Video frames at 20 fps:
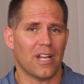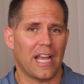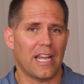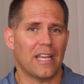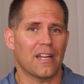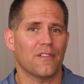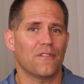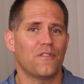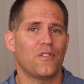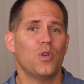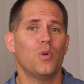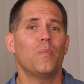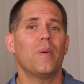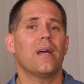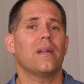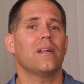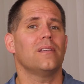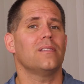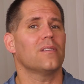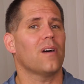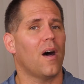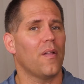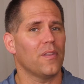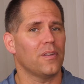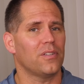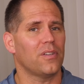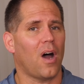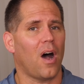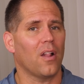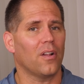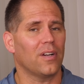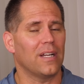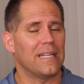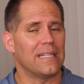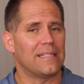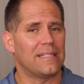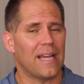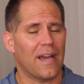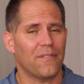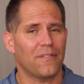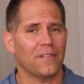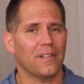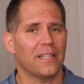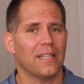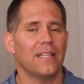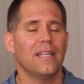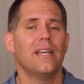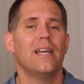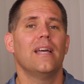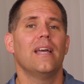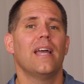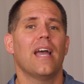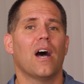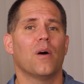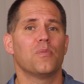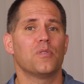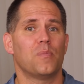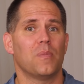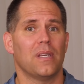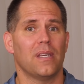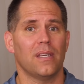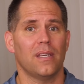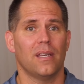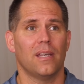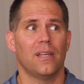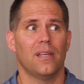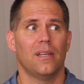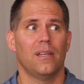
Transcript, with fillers: I get a few pennies on the dollar. It definitely helps me